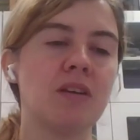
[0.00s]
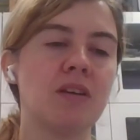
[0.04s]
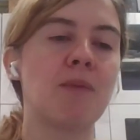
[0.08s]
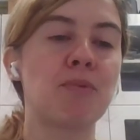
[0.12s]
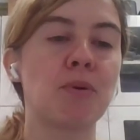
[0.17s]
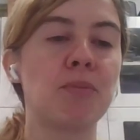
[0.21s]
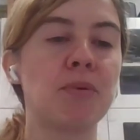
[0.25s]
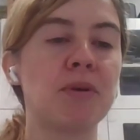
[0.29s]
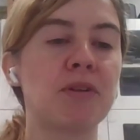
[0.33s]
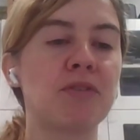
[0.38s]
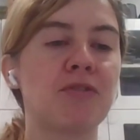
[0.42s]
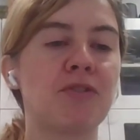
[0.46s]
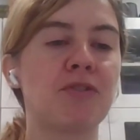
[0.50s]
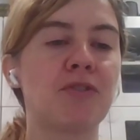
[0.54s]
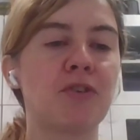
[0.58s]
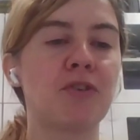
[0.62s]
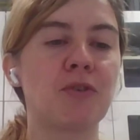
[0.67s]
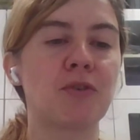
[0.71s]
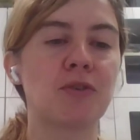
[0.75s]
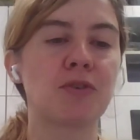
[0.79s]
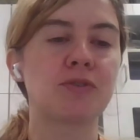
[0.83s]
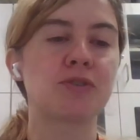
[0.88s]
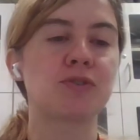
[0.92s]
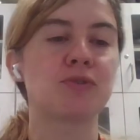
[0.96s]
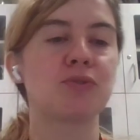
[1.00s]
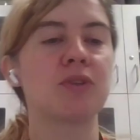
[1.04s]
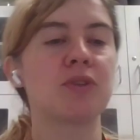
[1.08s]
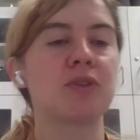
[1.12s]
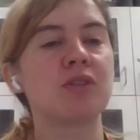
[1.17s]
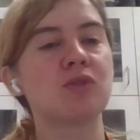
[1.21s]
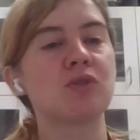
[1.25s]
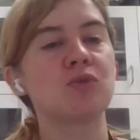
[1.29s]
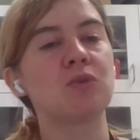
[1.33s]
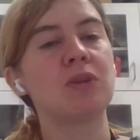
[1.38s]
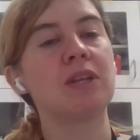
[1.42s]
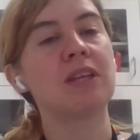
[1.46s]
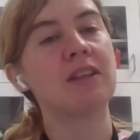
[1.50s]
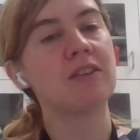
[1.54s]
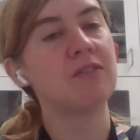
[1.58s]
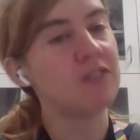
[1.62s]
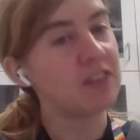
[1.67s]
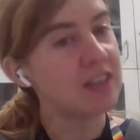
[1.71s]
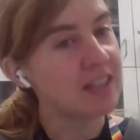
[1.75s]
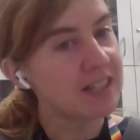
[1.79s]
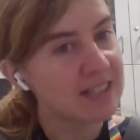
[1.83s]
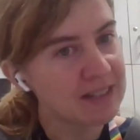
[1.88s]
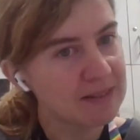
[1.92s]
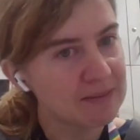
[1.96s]
appropriate for students who need a
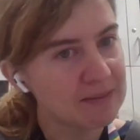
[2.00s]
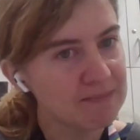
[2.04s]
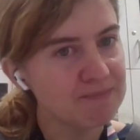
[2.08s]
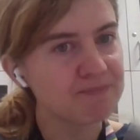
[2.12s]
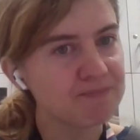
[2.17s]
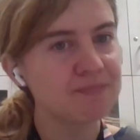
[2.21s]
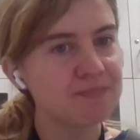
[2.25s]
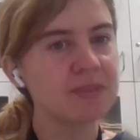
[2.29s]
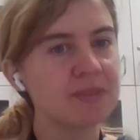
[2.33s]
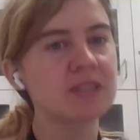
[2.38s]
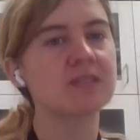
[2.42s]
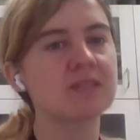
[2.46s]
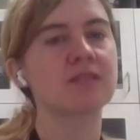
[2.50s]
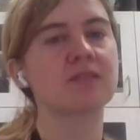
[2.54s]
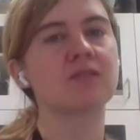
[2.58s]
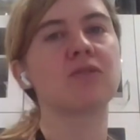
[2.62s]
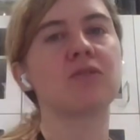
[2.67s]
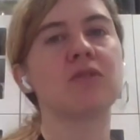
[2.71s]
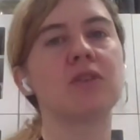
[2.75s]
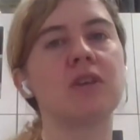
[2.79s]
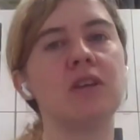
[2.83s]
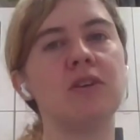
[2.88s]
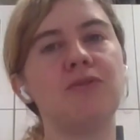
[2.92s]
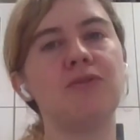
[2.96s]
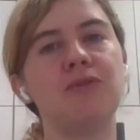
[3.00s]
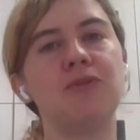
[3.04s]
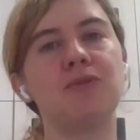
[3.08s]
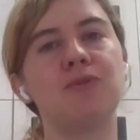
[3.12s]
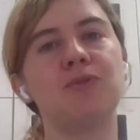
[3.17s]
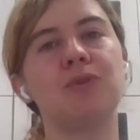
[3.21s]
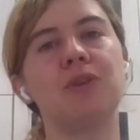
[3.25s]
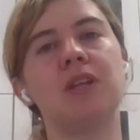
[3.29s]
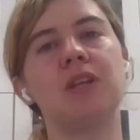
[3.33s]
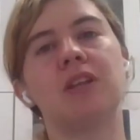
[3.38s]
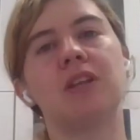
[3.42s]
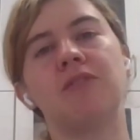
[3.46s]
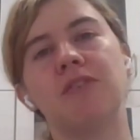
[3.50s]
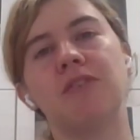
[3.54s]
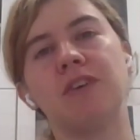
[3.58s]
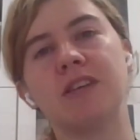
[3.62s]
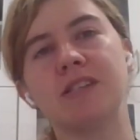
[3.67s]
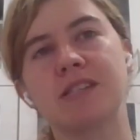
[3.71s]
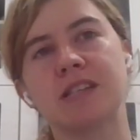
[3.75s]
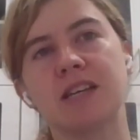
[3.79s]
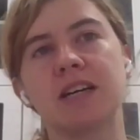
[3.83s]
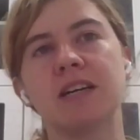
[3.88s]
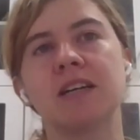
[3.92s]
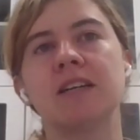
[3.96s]
visa. So if you need a
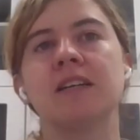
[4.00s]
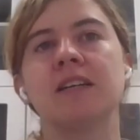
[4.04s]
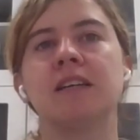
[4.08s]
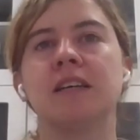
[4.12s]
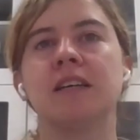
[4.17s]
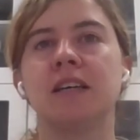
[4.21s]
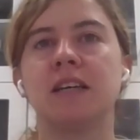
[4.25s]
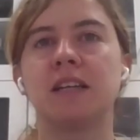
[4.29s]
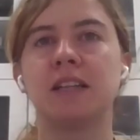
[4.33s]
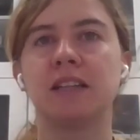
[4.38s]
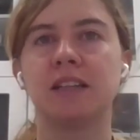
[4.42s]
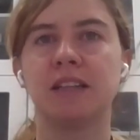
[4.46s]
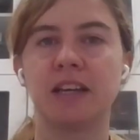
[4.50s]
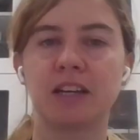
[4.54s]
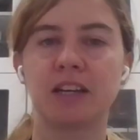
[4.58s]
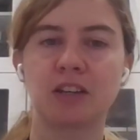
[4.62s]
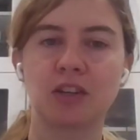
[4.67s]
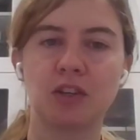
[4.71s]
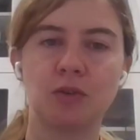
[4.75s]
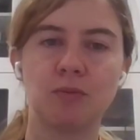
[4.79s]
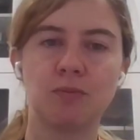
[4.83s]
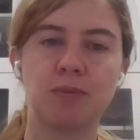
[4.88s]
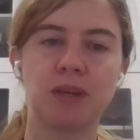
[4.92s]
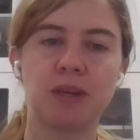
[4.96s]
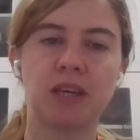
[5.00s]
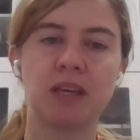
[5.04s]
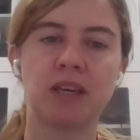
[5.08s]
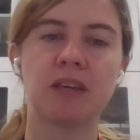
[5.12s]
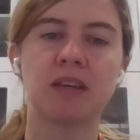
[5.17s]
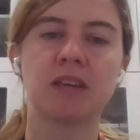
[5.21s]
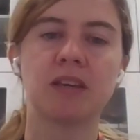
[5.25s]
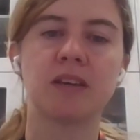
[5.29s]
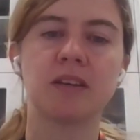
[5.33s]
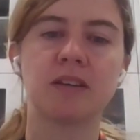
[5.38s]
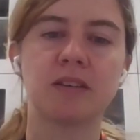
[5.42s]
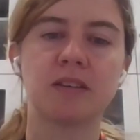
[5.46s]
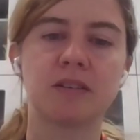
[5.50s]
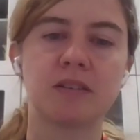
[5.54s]
visa, there could be